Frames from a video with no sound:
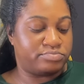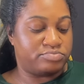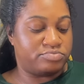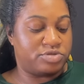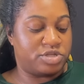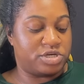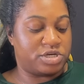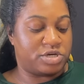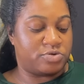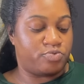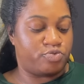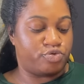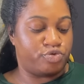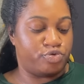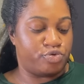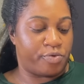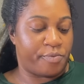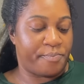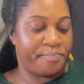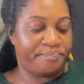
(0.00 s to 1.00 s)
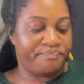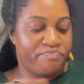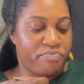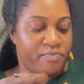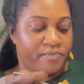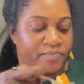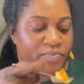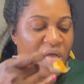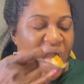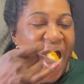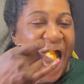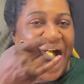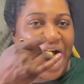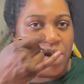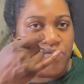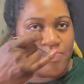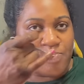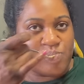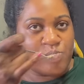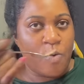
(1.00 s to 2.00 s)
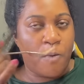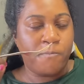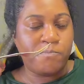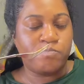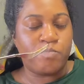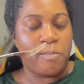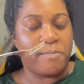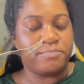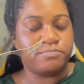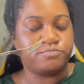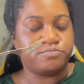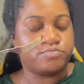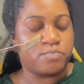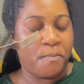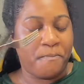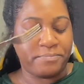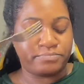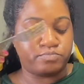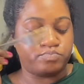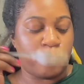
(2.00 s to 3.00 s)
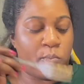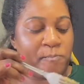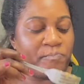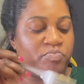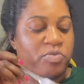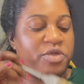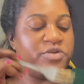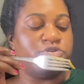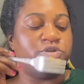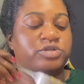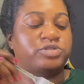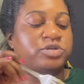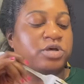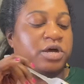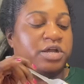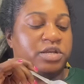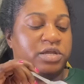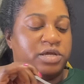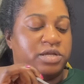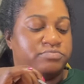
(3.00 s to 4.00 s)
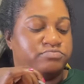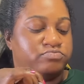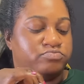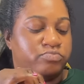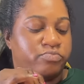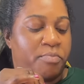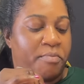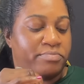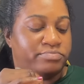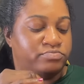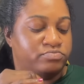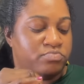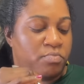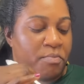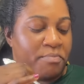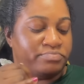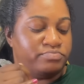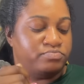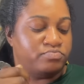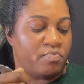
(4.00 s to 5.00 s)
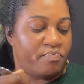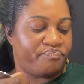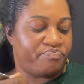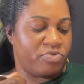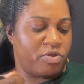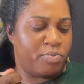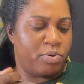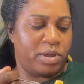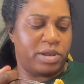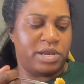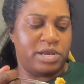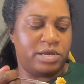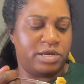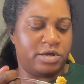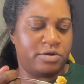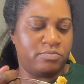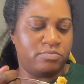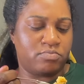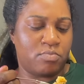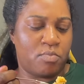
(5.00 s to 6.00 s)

the roux. And you taste the onion. You put onion here?